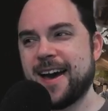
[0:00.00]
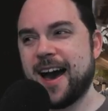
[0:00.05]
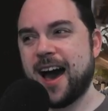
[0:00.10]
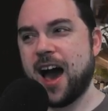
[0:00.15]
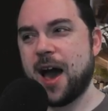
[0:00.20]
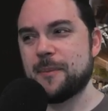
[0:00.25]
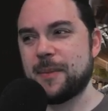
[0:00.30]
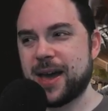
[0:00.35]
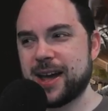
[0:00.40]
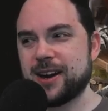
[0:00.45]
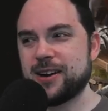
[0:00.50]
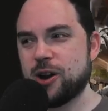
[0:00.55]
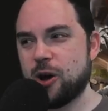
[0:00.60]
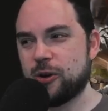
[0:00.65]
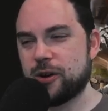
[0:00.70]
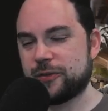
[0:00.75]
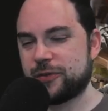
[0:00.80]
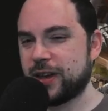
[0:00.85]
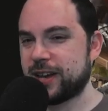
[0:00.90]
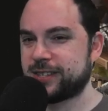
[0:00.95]
I made a
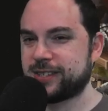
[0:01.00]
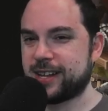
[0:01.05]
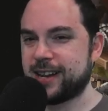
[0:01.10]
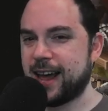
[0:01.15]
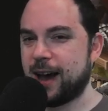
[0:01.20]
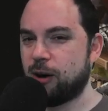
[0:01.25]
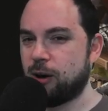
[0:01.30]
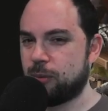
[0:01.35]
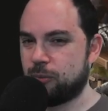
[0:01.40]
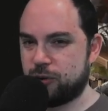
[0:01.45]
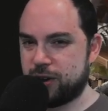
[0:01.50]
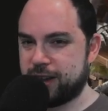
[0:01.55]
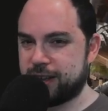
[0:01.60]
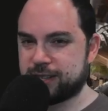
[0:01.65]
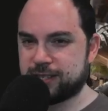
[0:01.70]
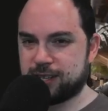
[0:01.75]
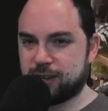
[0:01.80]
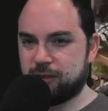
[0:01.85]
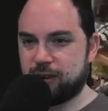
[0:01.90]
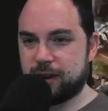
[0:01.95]
note of this and now I'm
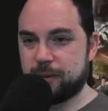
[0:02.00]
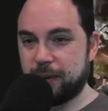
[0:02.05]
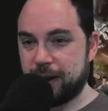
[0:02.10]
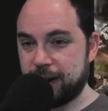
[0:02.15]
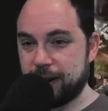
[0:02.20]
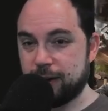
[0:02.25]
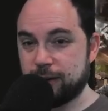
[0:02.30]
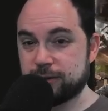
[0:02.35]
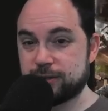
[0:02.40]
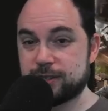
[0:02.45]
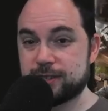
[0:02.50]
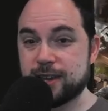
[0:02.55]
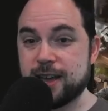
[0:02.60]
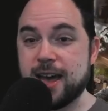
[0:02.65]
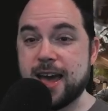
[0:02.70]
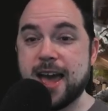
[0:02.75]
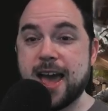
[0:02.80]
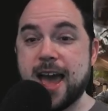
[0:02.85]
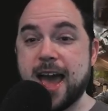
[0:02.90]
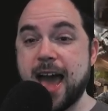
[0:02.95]
reconsidering my notes.
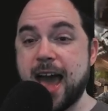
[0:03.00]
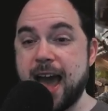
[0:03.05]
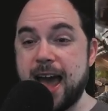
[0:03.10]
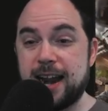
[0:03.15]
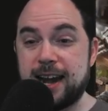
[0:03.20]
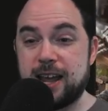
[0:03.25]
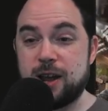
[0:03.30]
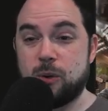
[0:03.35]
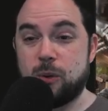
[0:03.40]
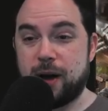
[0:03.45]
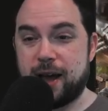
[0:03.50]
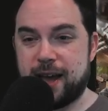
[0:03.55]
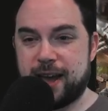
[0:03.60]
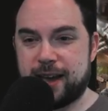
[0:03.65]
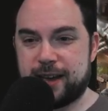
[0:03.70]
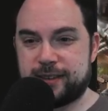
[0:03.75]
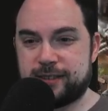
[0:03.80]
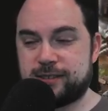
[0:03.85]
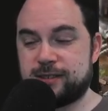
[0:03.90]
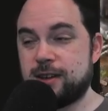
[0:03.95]

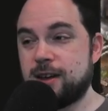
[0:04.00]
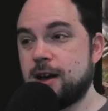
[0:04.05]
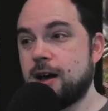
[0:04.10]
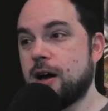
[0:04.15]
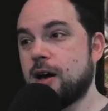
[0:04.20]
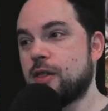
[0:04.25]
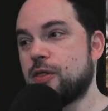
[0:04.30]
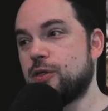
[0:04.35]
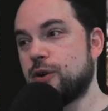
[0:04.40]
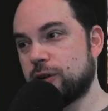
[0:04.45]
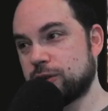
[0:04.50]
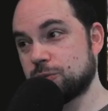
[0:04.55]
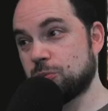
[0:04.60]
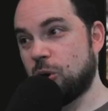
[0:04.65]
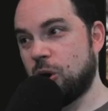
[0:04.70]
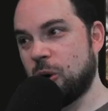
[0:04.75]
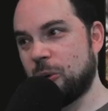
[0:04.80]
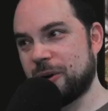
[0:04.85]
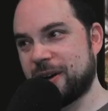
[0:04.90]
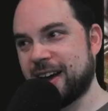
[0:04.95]
Anyways, there's
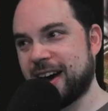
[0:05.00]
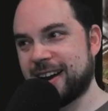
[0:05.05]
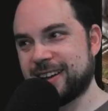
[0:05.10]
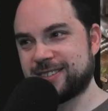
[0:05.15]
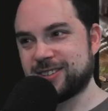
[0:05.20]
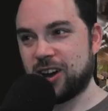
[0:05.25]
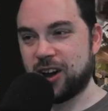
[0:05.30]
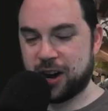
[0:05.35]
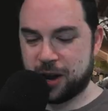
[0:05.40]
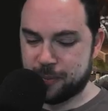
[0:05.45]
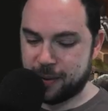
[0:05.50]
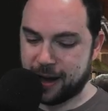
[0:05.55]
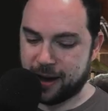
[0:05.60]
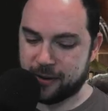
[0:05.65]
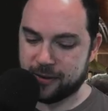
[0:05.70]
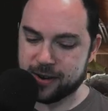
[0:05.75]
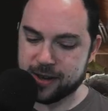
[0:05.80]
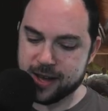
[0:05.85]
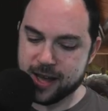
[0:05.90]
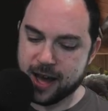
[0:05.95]
more we gotta talk
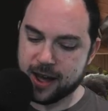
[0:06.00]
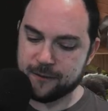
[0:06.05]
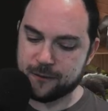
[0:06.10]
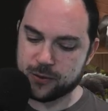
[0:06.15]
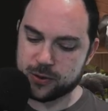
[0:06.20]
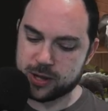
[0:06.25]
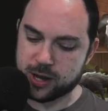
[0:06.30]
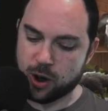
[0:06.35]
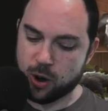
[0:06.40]
about. And for the